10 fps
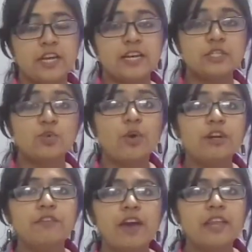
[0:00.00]
It is
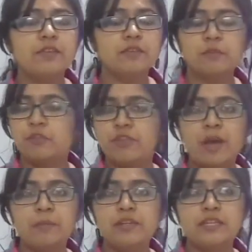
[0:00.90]

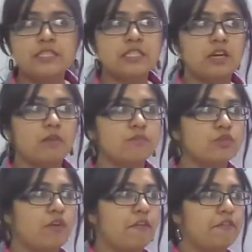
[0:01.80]
quantifiable in
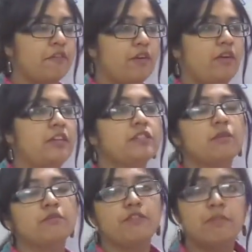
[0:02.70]
terms of
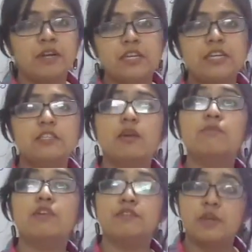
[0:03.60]
money, in
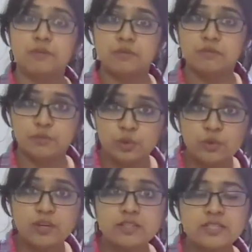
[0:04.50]
terms of some
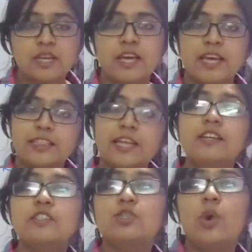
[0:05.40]
units.
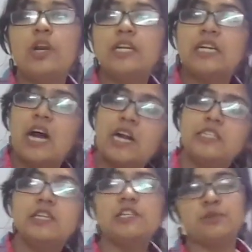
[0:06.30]
Then it is called
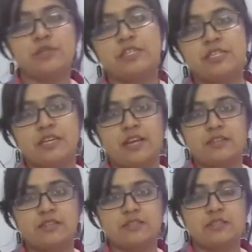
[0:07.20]
cardinal utility
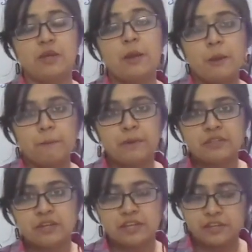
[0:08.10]
analysis.
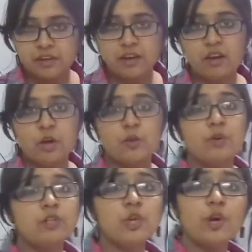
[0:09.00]
But here
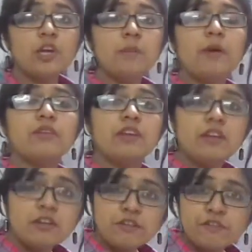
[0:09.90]
we are talking about
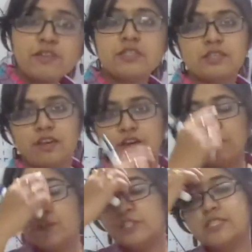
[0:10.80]
indifference
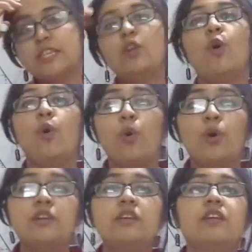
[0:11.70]
curve, which is an
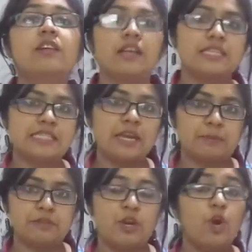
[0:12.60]
ordinal
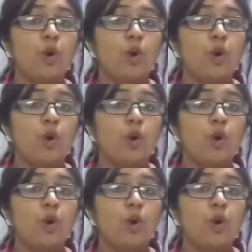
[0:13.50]
concept.